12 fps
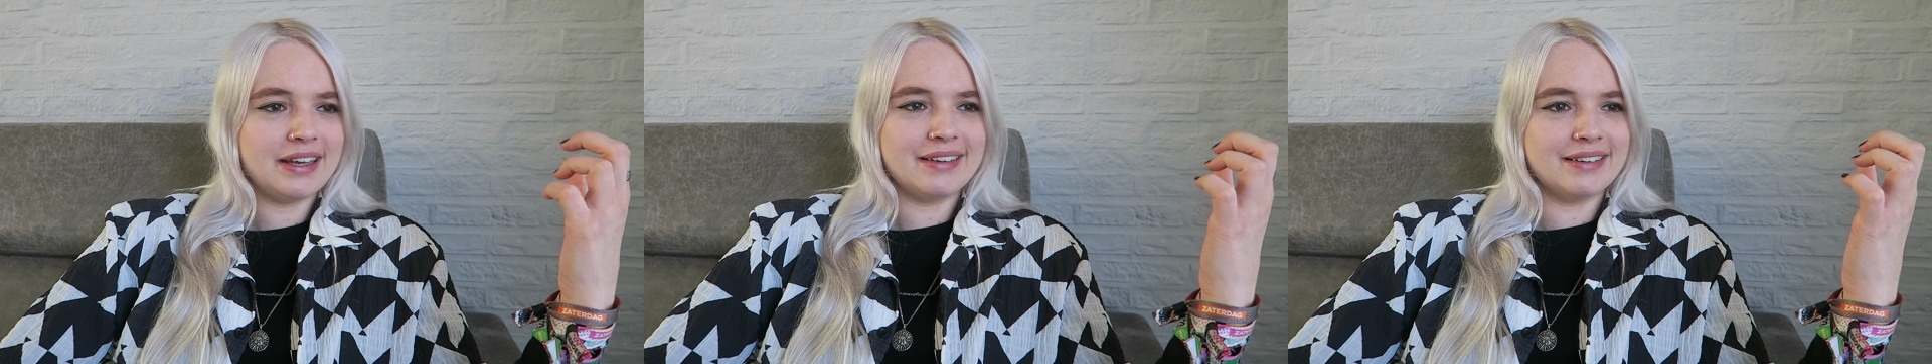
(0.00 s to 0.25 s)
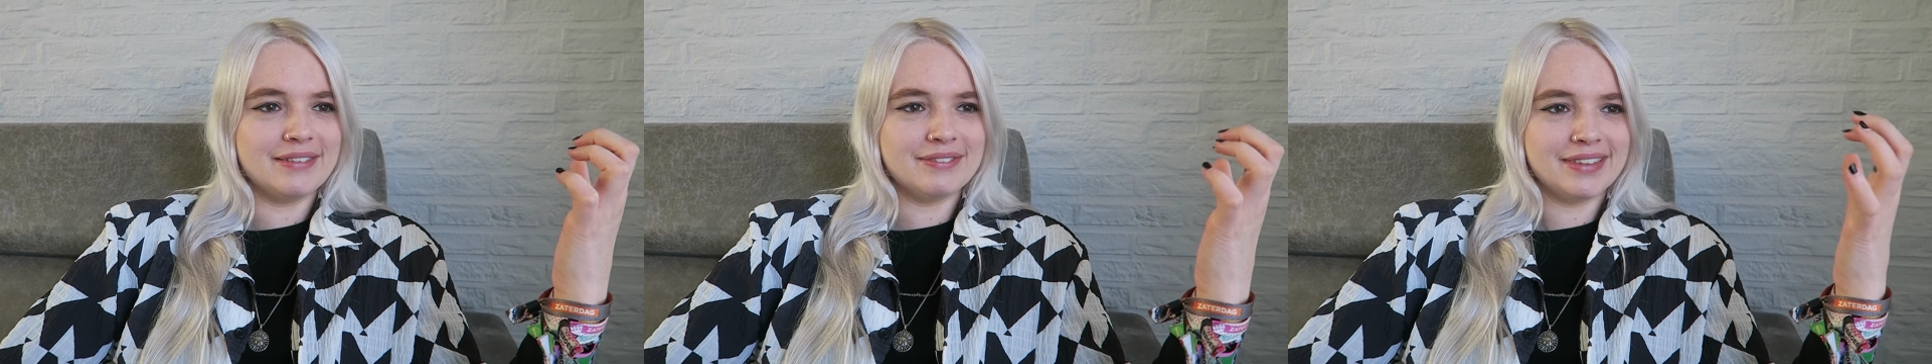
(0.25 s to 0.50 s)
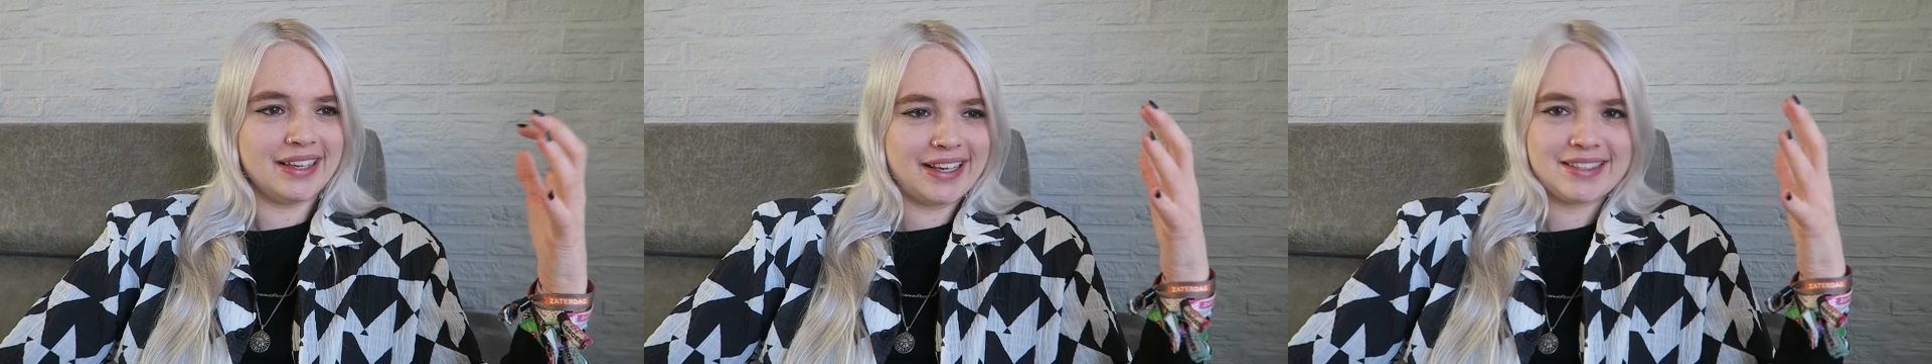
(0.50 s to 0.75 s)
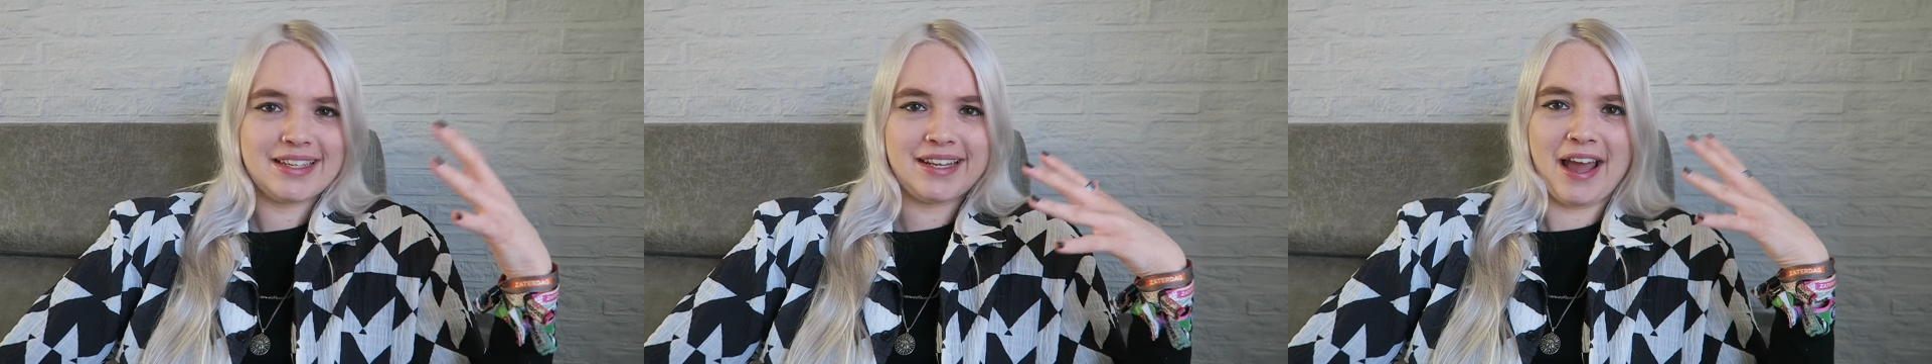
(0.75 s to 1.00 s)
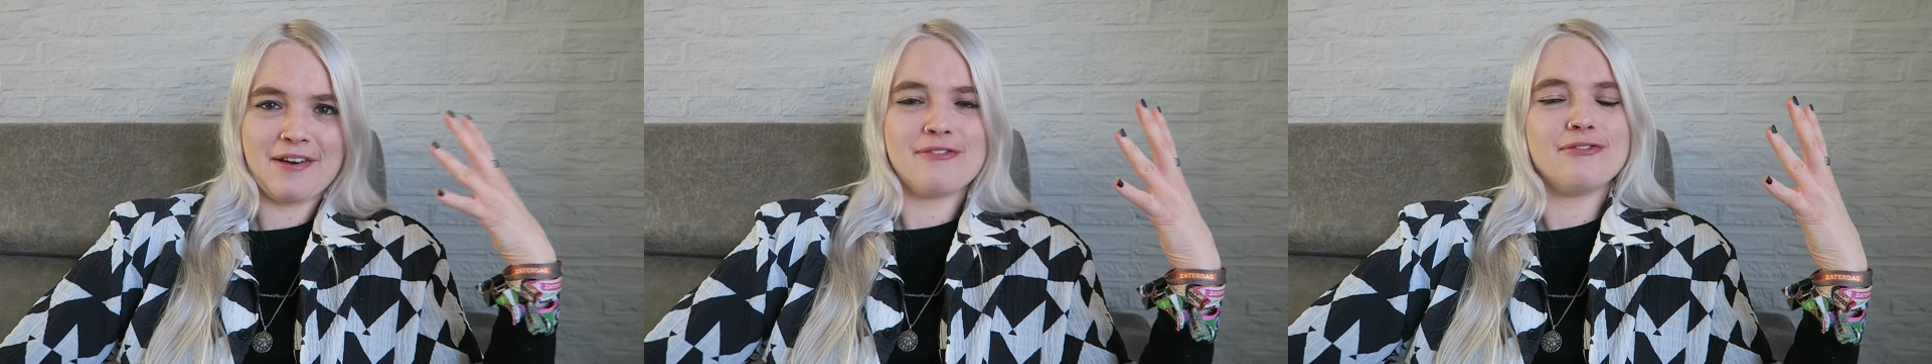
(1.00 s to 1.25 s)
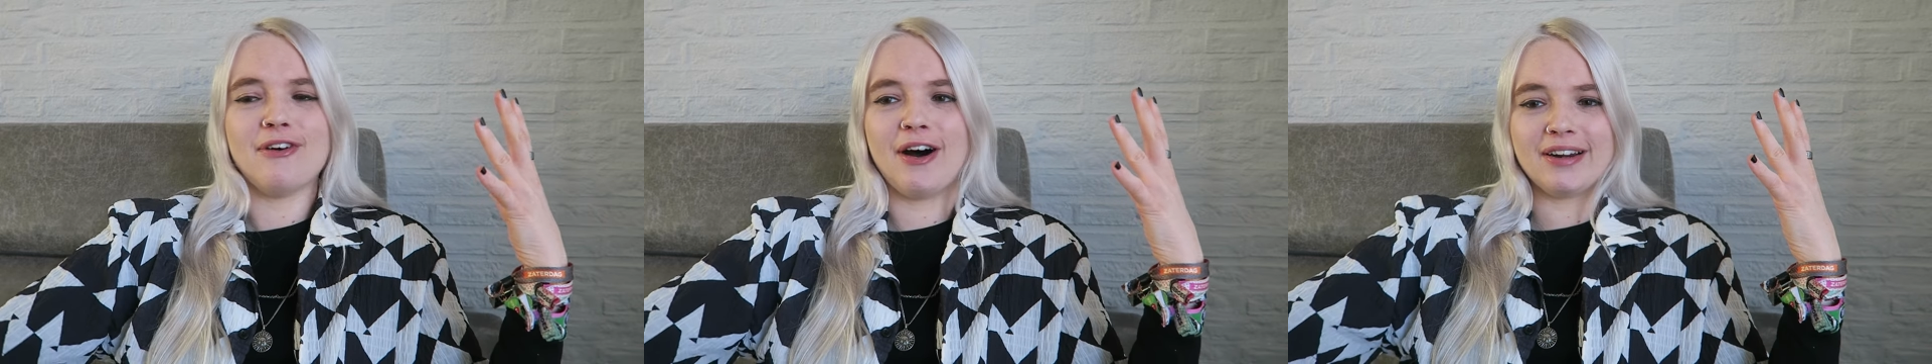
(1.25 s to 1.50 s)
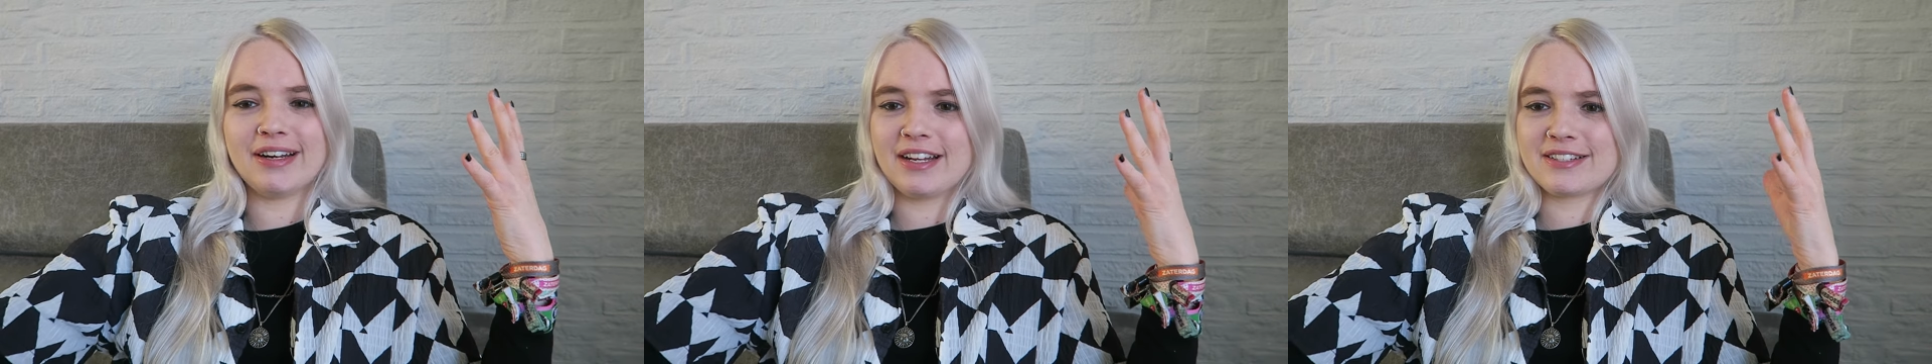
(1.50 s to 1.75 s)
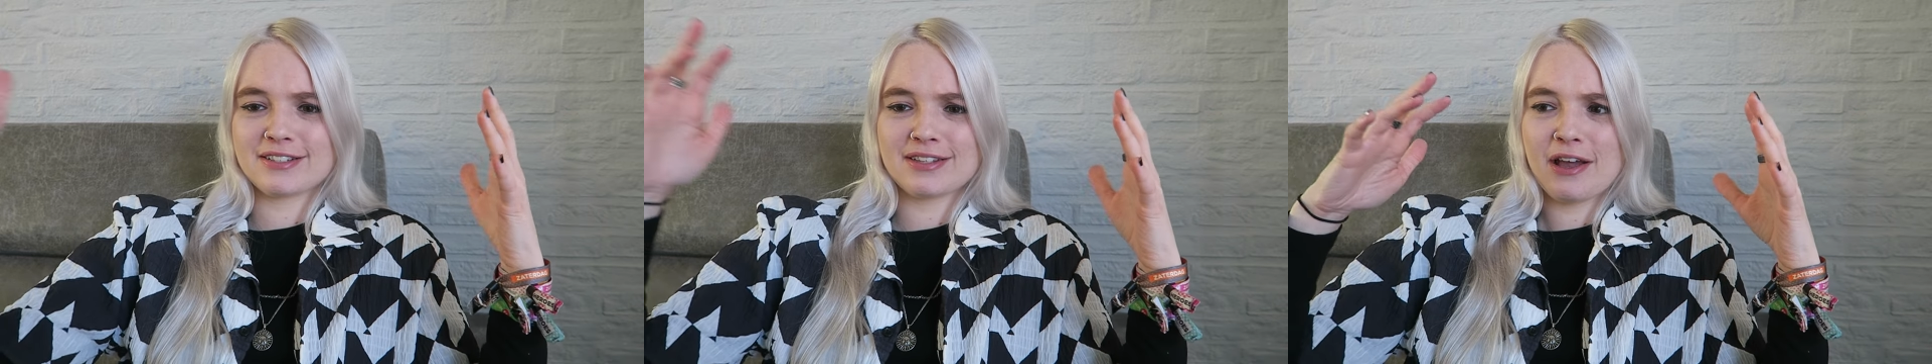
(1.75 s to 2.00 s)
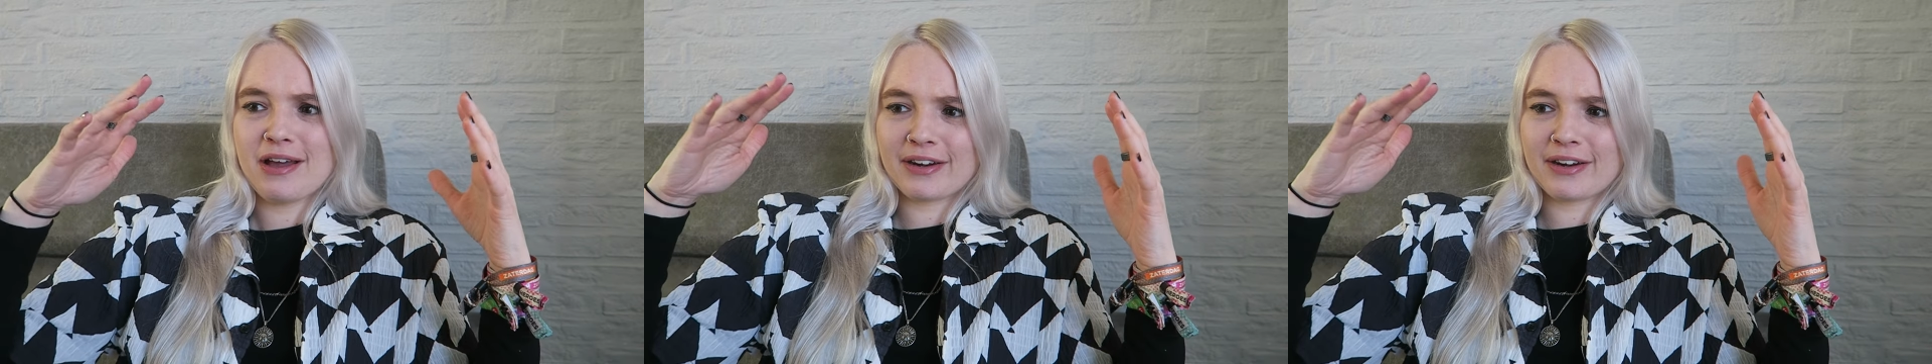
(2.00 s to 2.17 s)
um, like I said, have fun and just